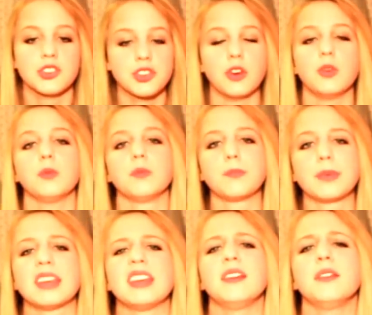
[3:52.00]
Don't
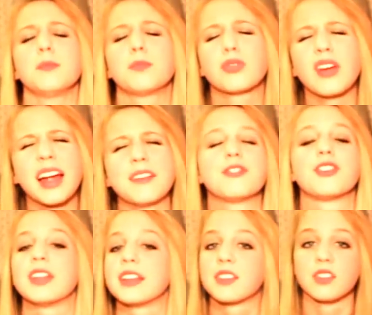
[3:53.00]
be
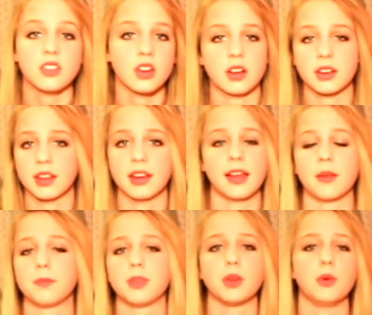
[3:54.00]
prideful. It's not going to
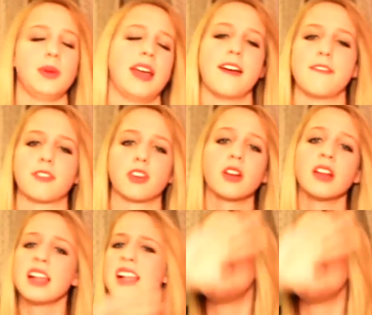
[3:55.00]
help you ever,